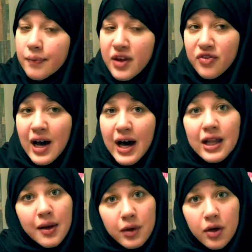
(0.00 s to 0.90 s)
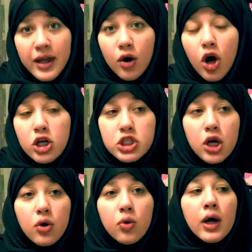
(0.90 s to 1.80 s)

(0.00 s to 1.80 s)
If not, let me know that also.